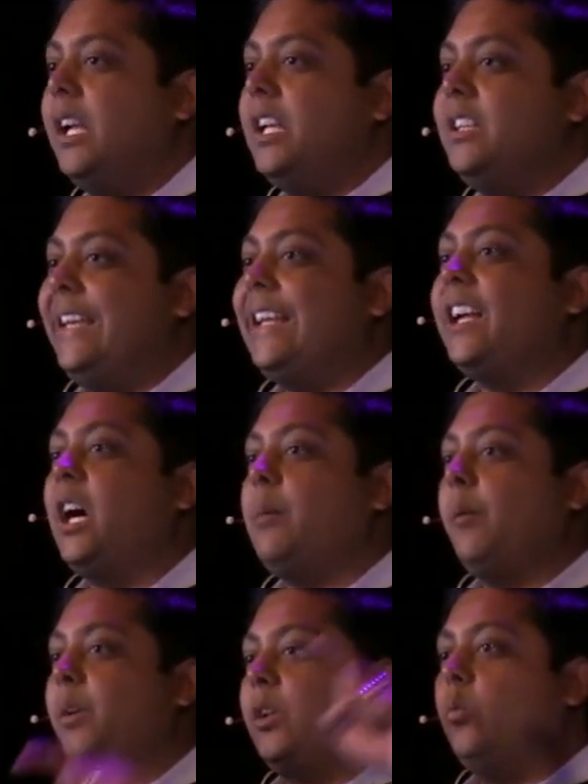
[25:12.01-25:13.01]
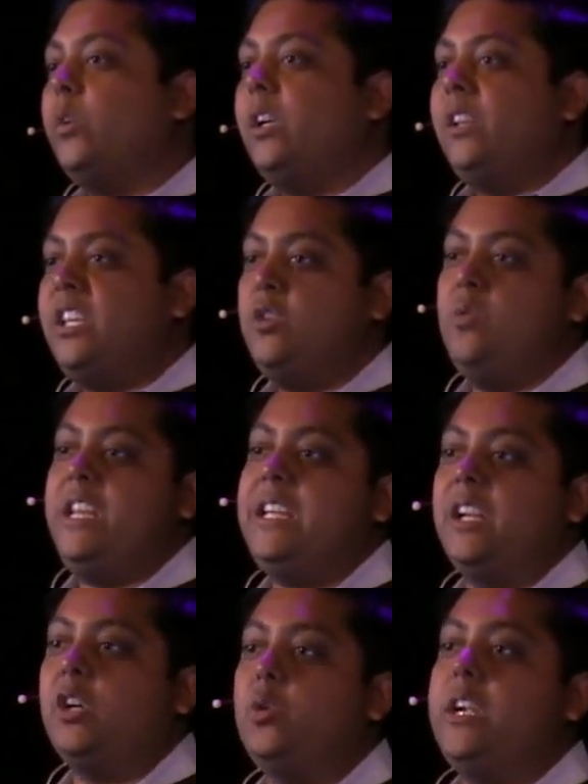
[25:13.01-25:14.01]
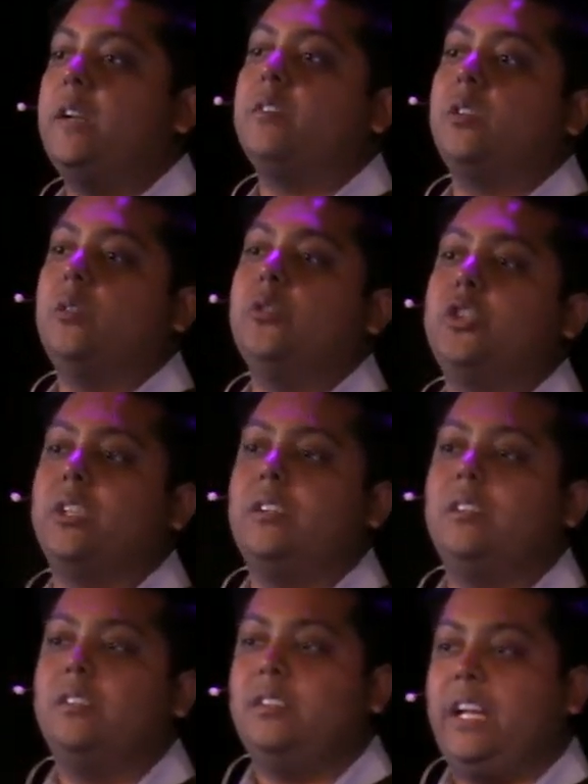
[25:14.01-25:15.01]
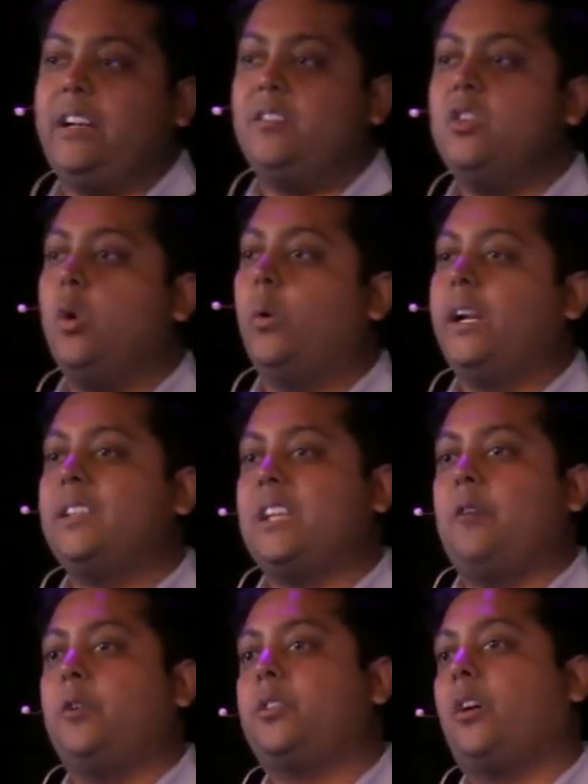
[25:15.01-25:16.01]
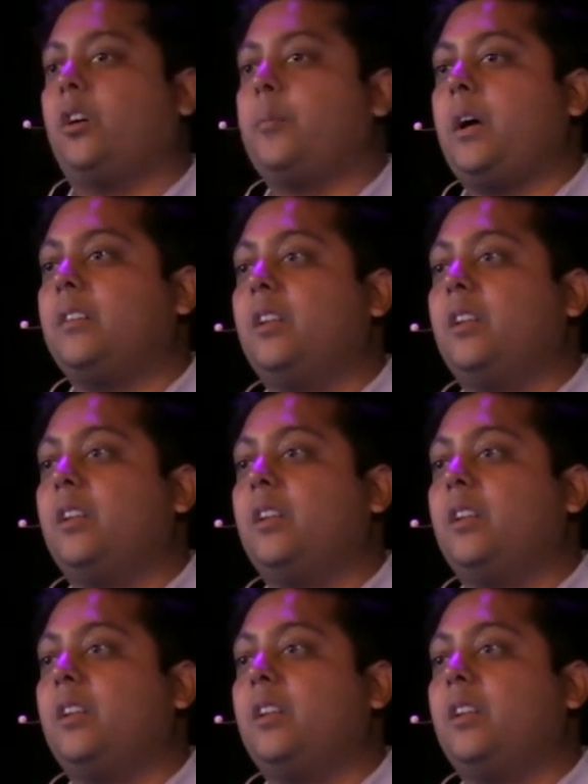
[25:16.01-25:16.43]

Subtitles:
They can come up with a really unique and creative solution that no one has ever thought about.